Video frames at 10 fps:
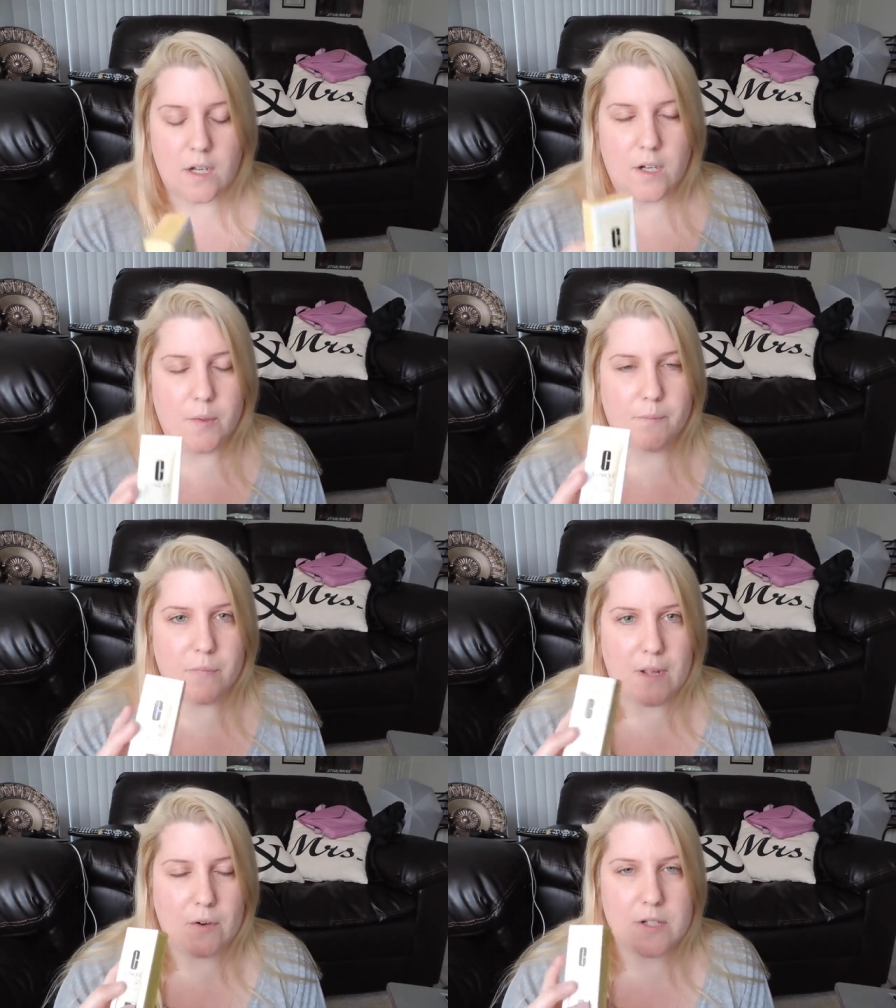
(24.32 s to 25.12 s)
Um,
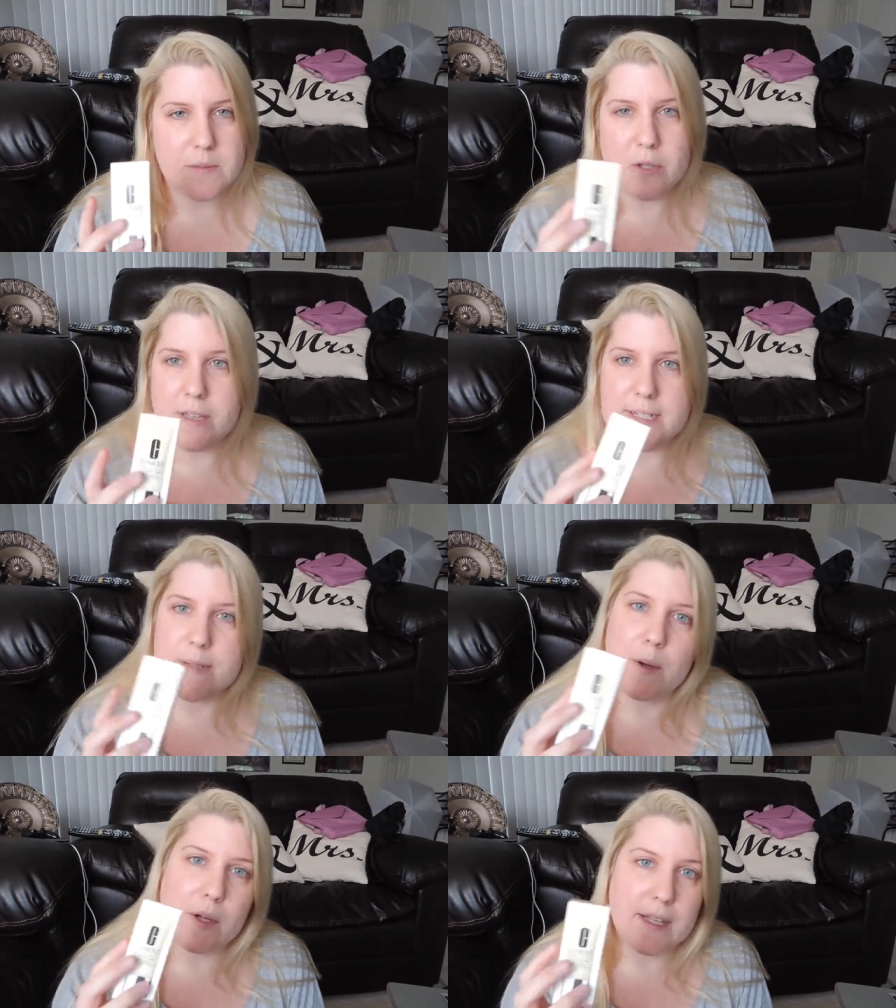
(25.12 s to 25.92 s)
I've heard some good things
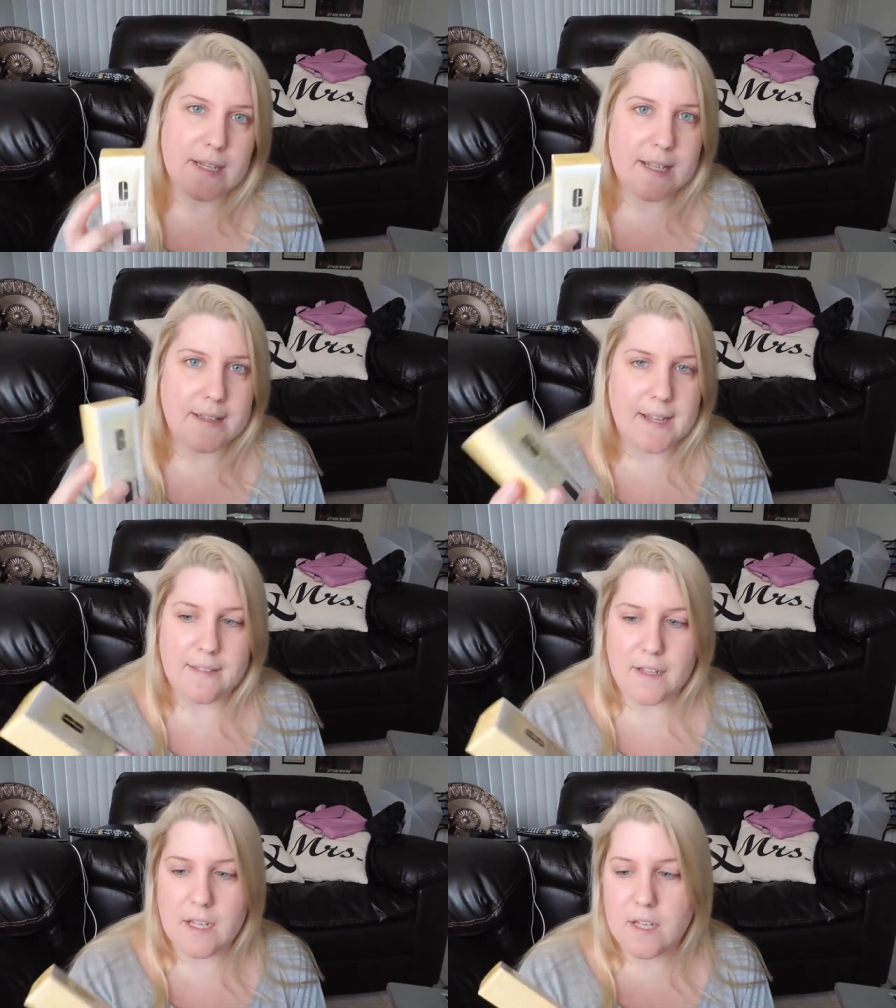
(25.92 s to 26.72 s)
about Clinique
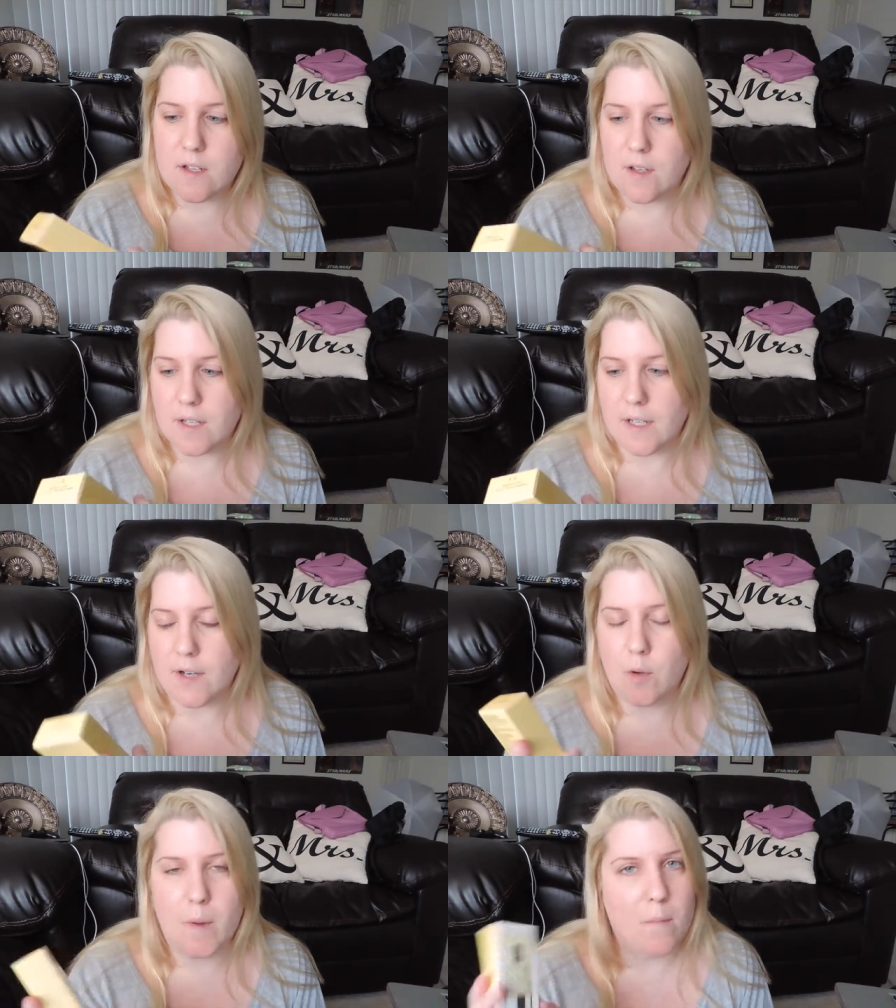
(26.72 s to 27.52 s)
lately, and
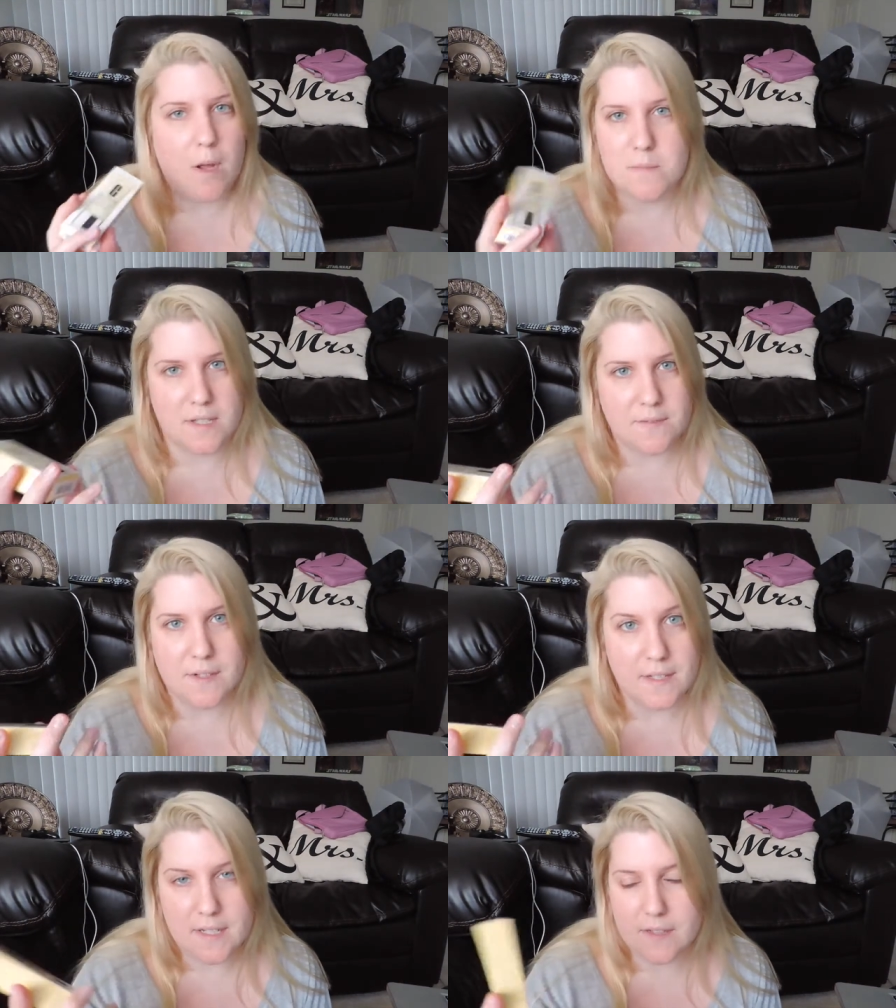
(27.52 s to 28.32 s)
I know my mom's
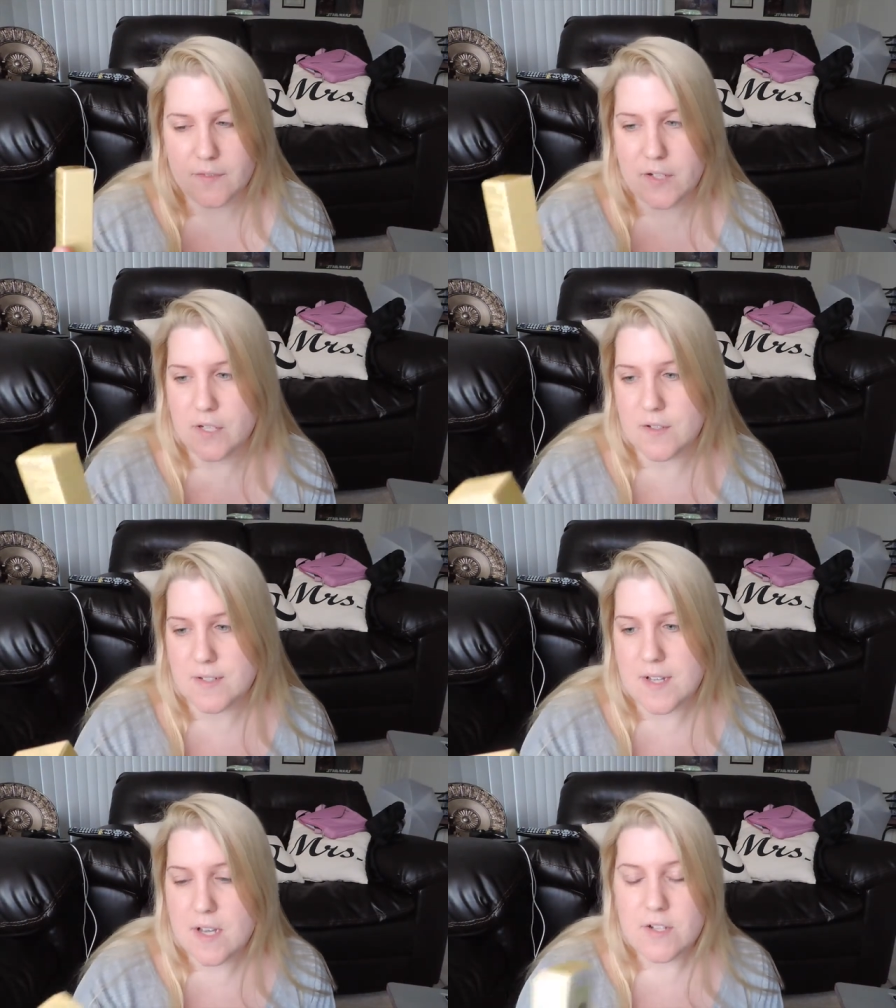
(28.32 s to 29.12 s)
loved Clinique for
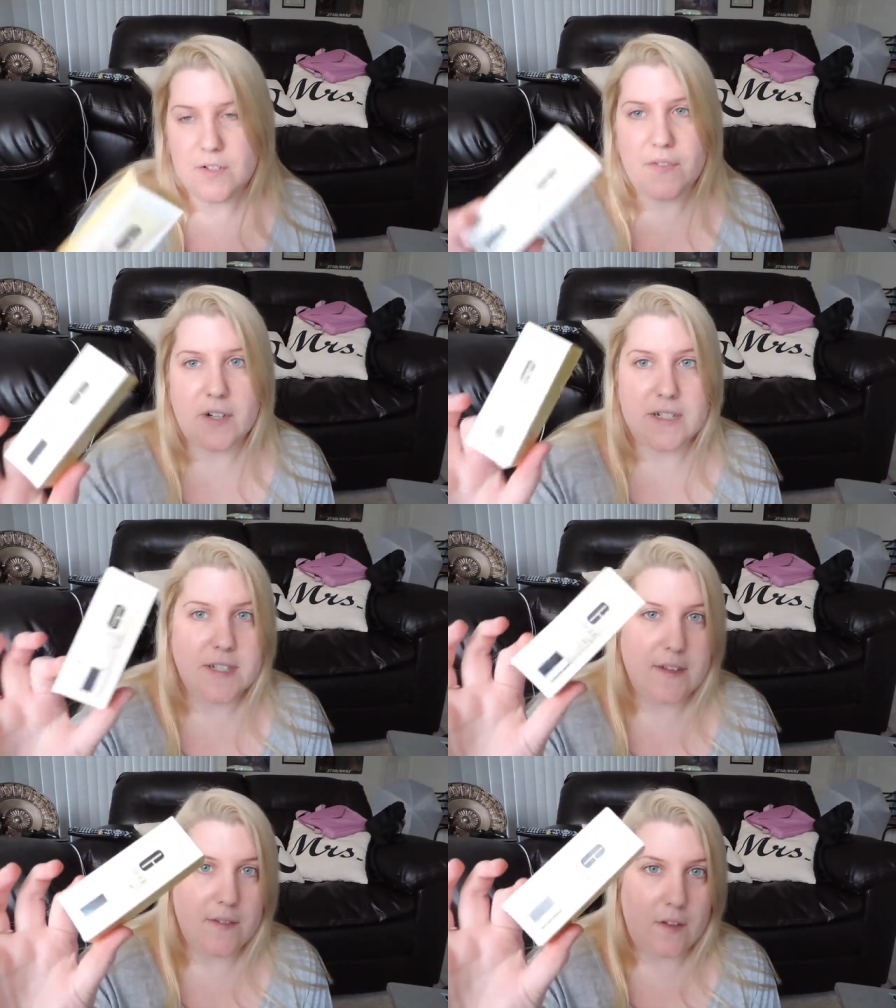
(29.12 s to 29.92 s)
years, so I figured I'd
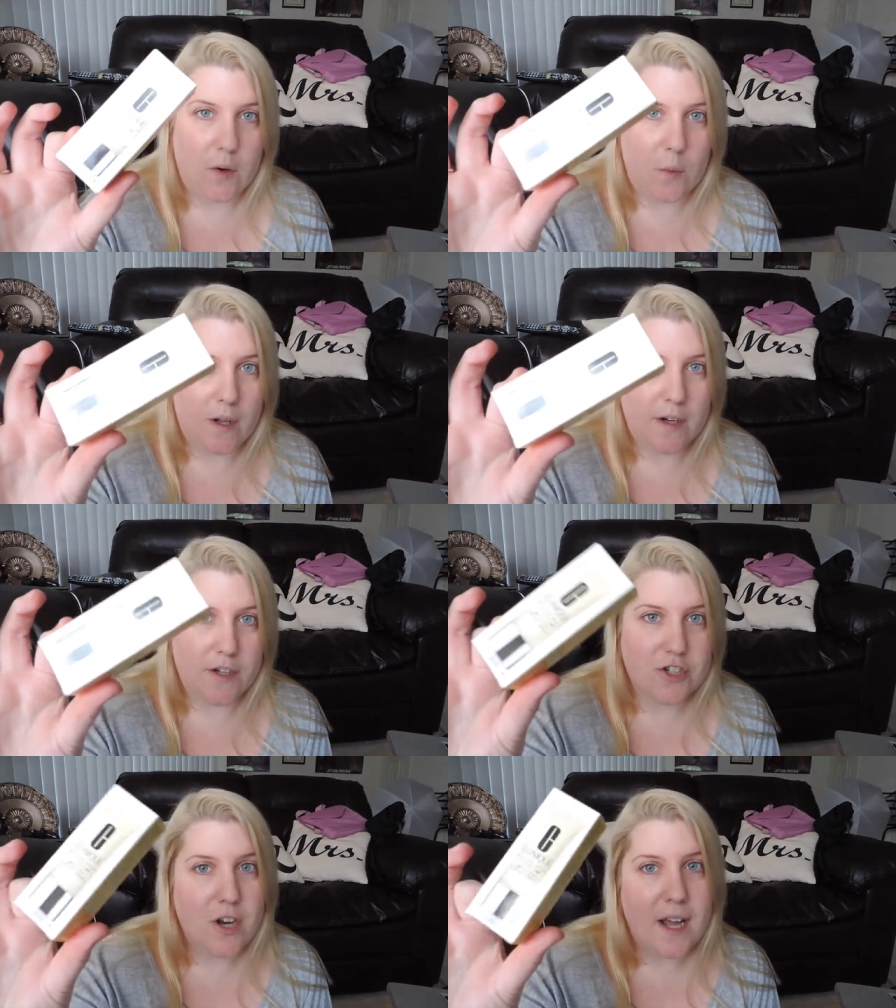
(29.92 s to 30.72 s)
just give the little one
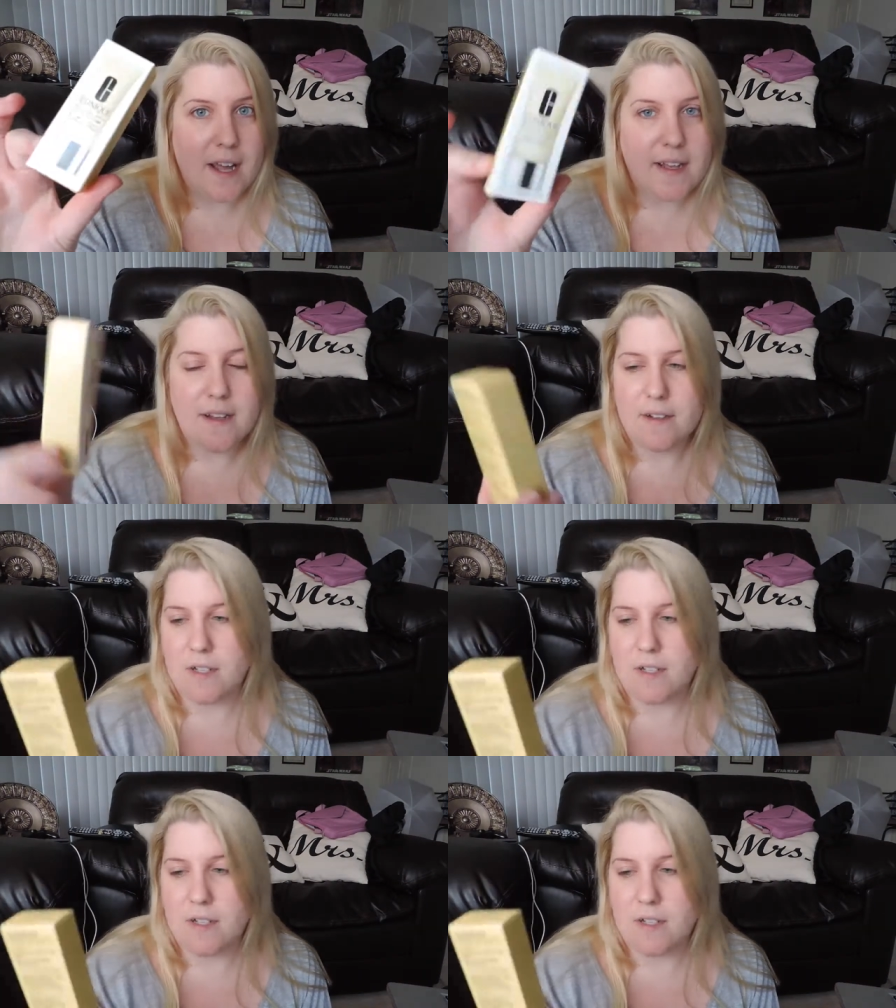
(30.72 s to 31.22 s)
a try.